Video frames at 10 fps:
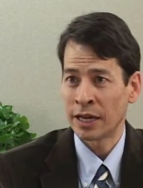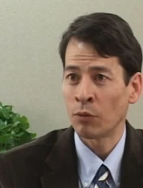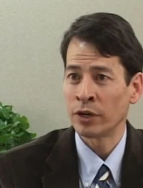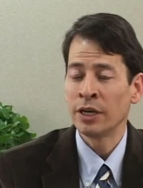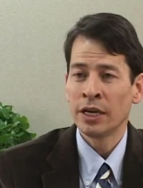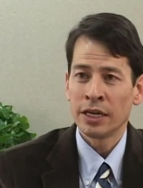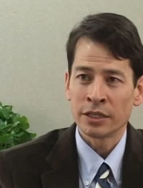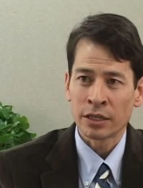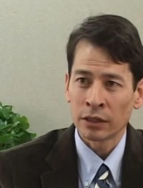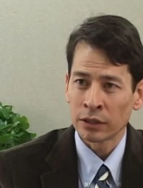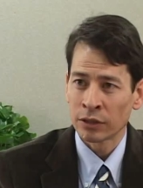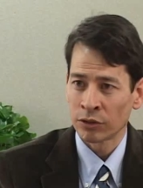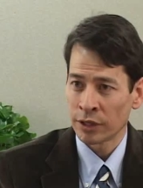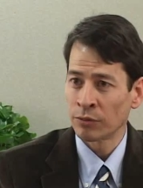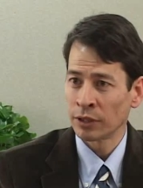That one is
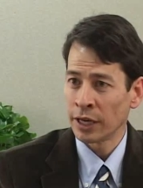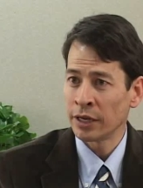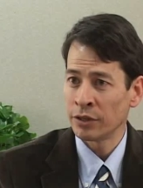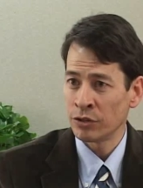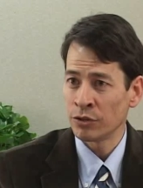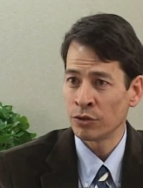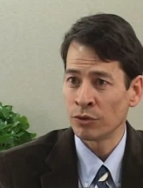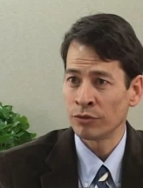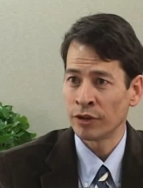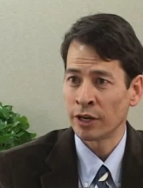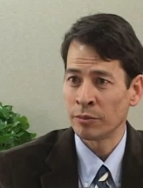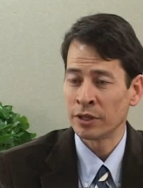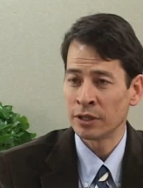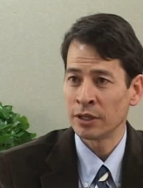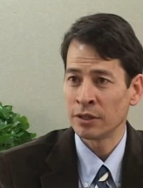clearly related to
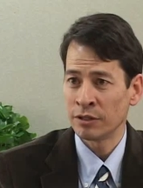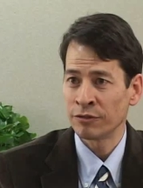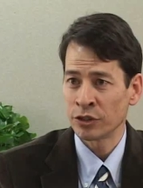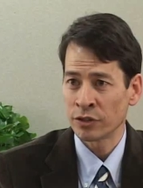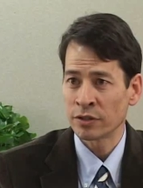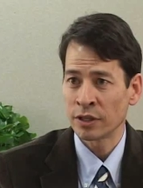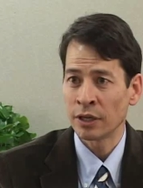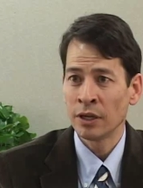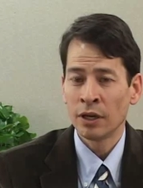vitamin D deficiency.